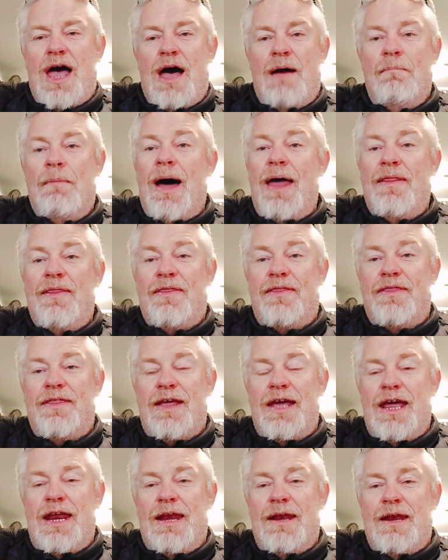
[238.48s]
a month
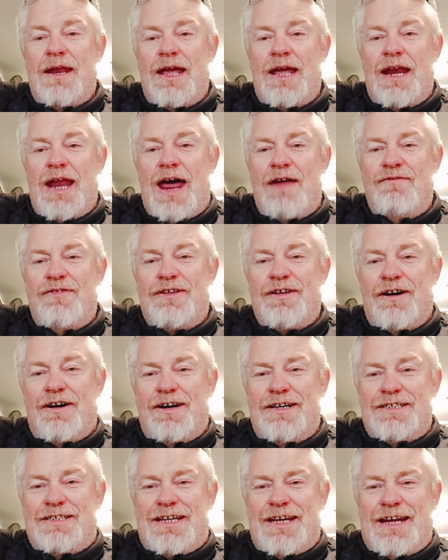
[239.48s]
in
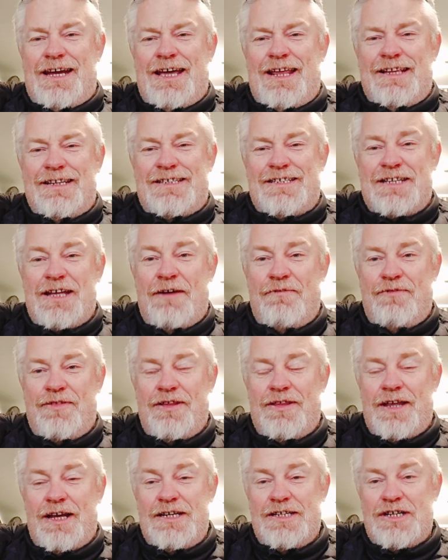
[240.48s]
advertising and stuff
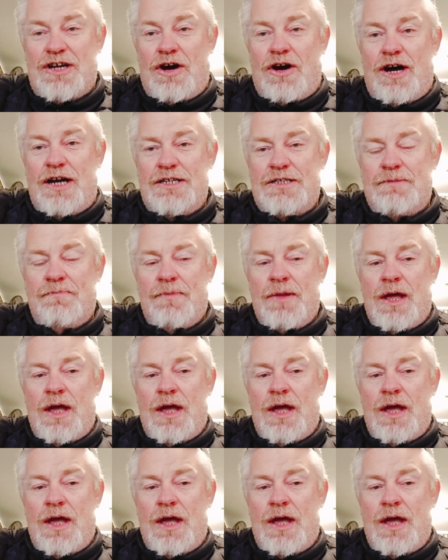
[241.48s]
that these guys